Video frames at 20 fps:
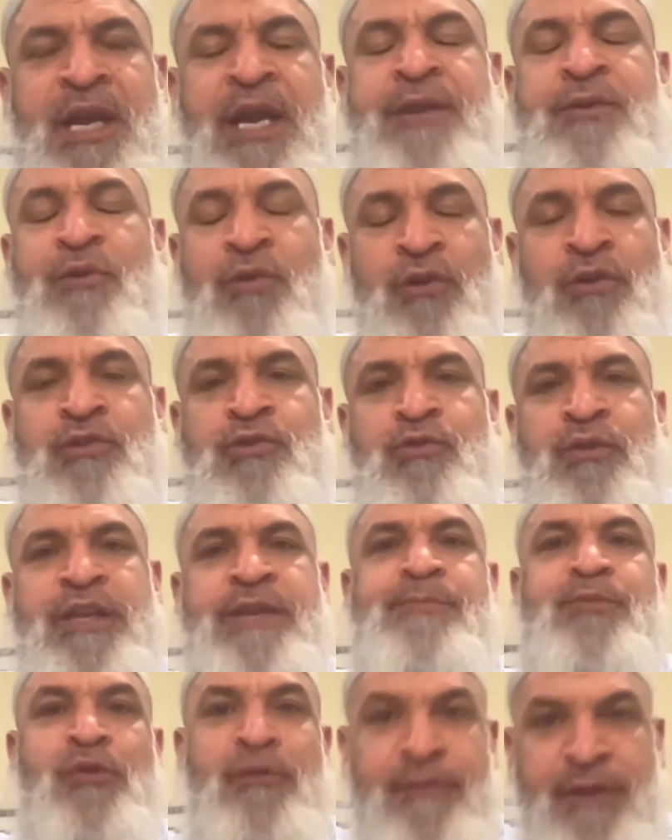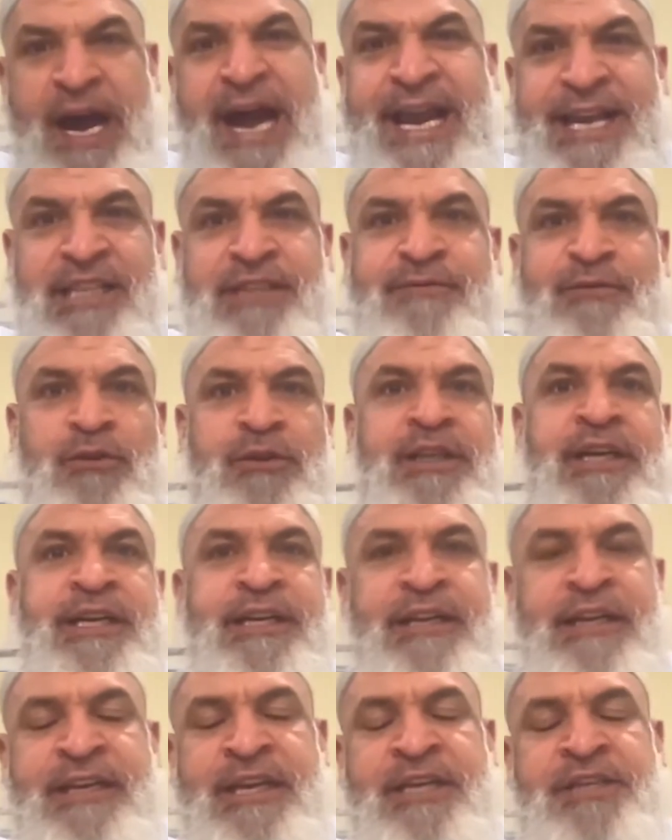And also He provides for the
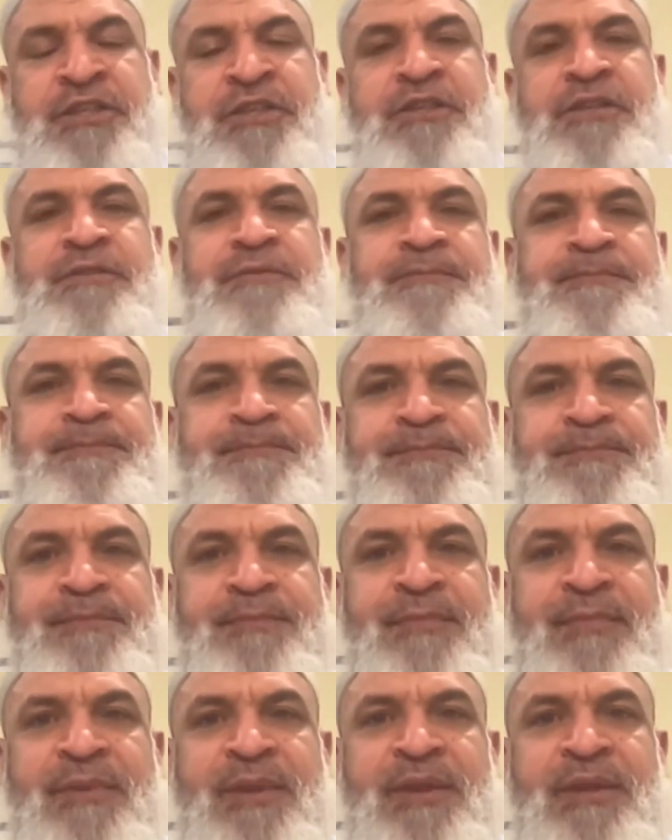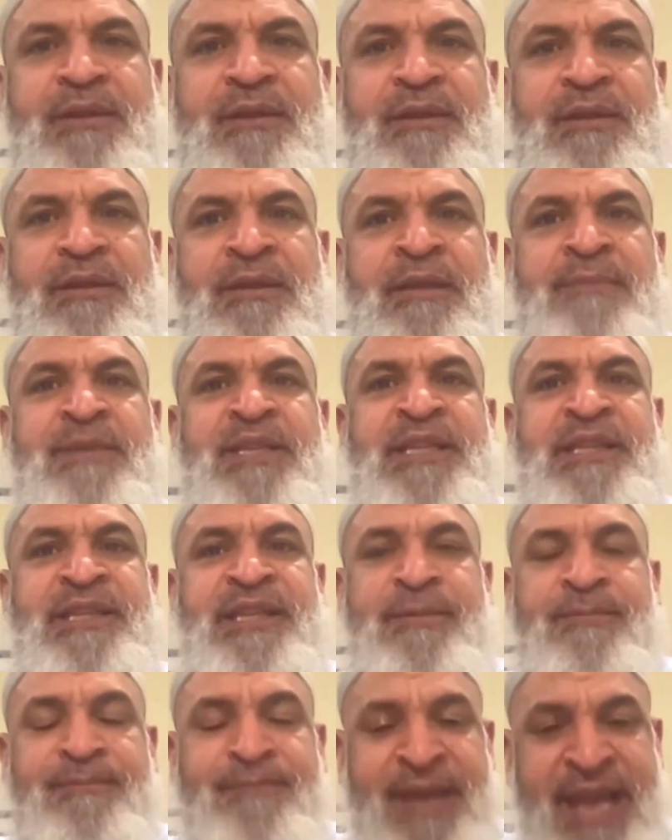creation, the
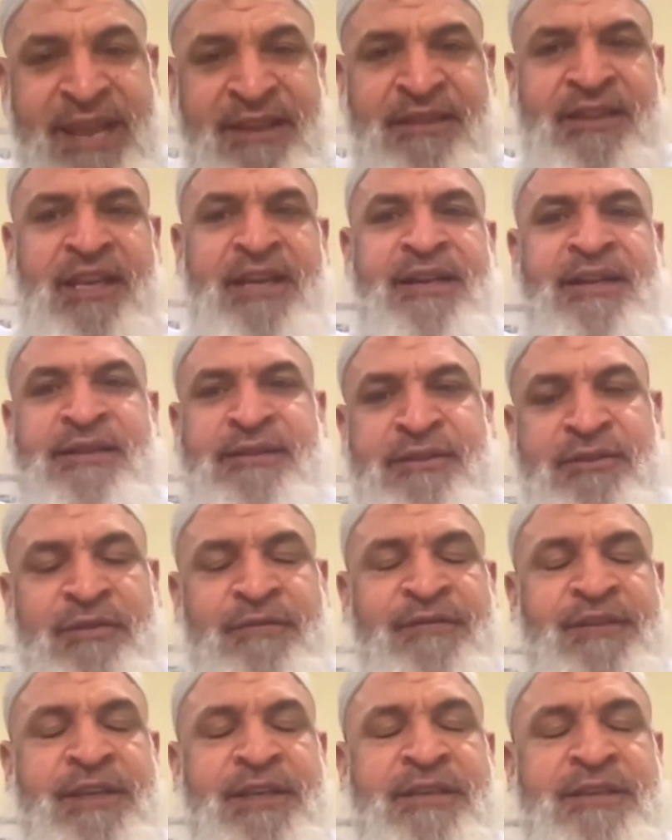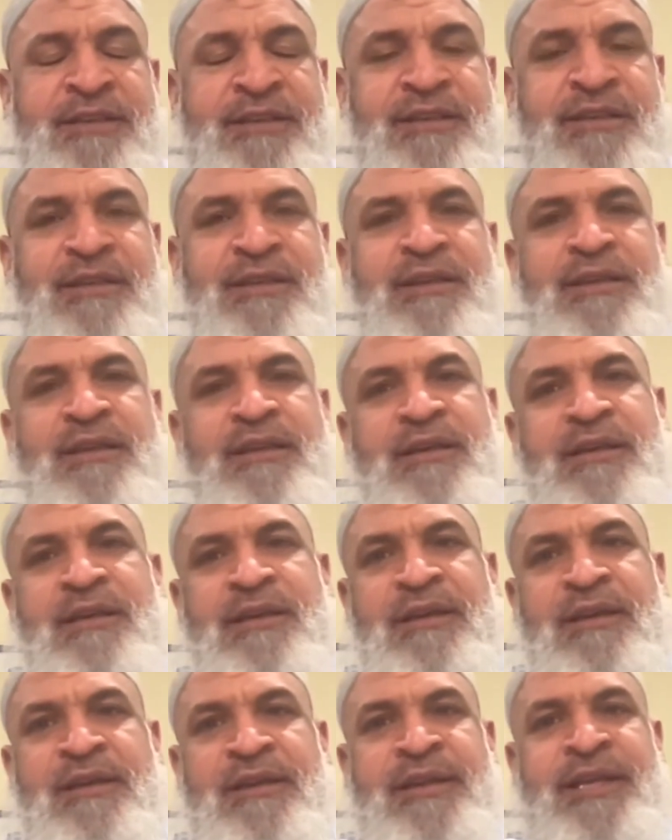maintenance of this,
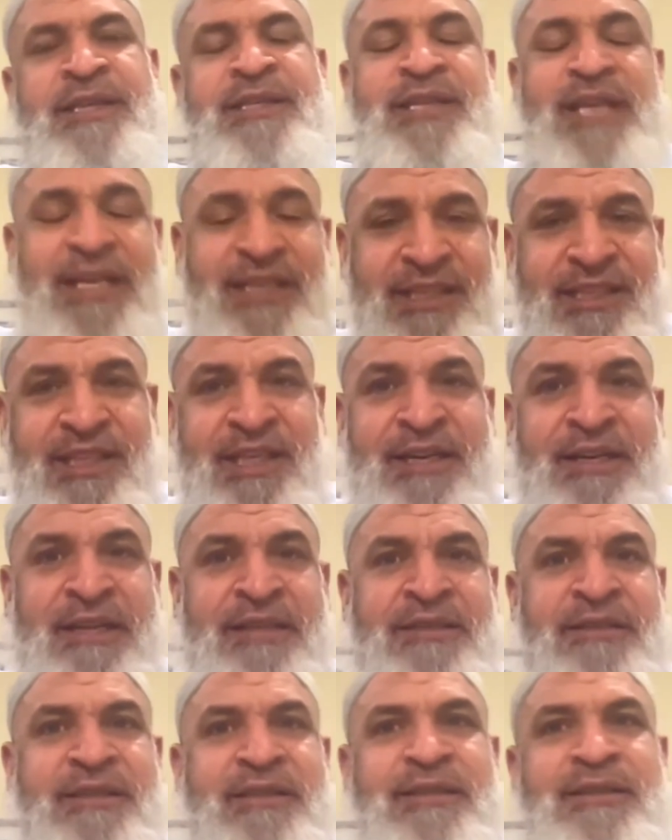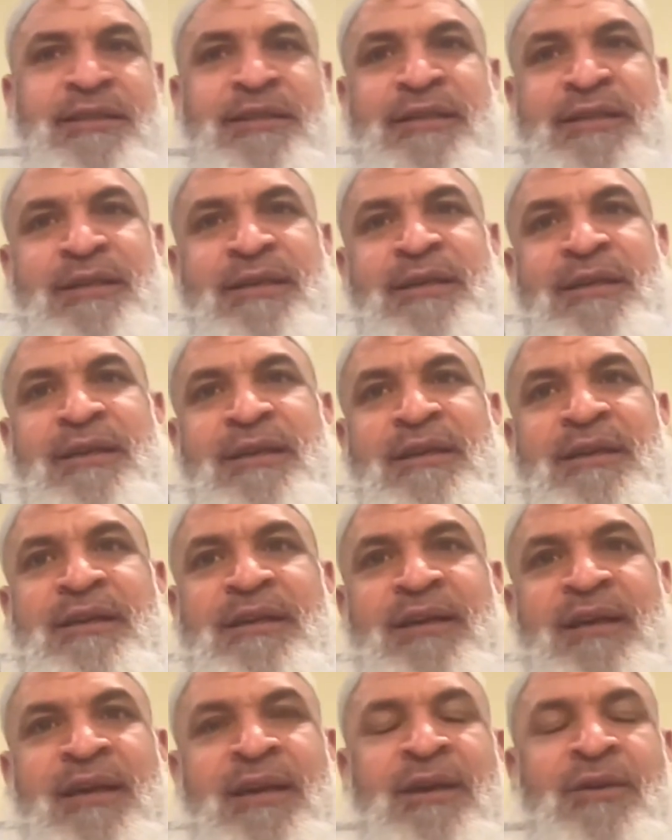the sustenance,
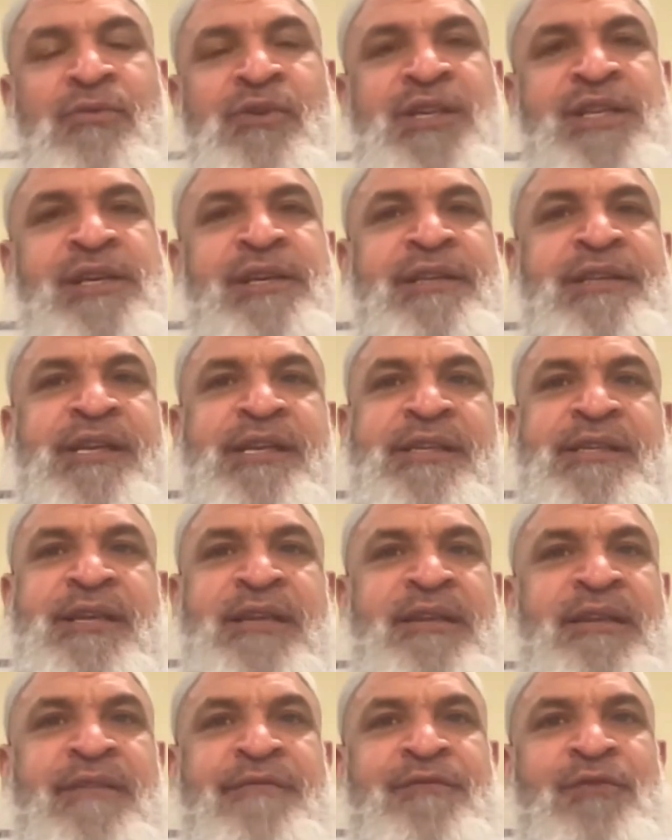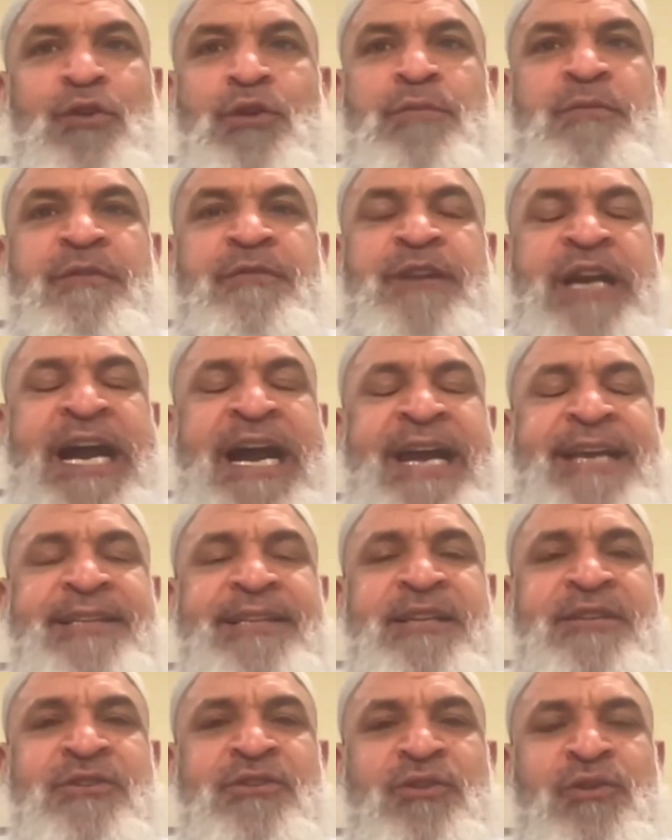whether it is in the form of
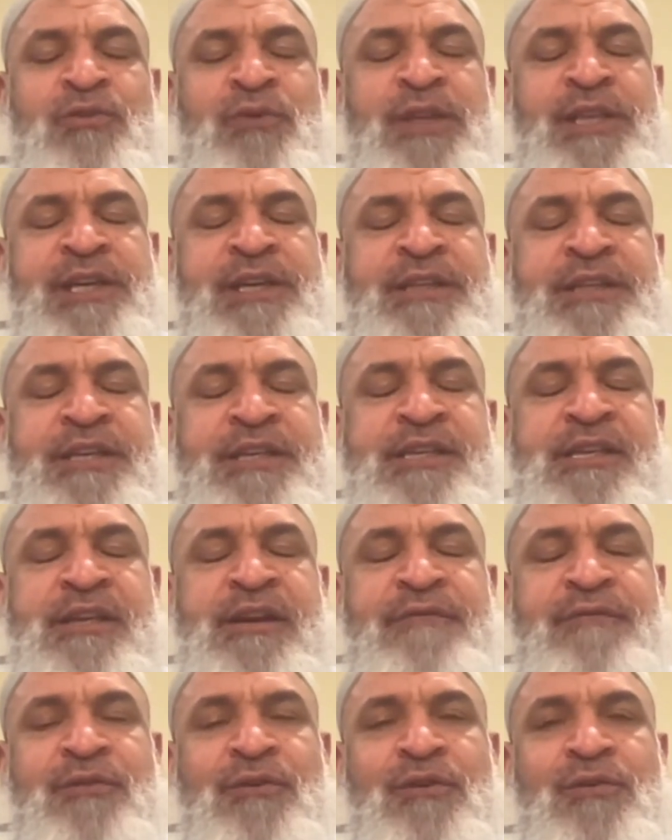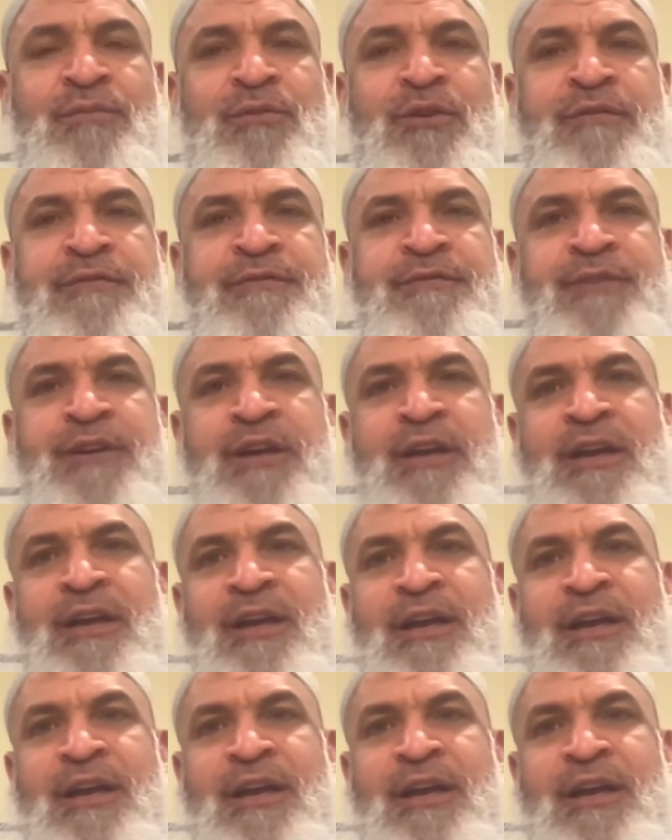guidance or whether it is in a form of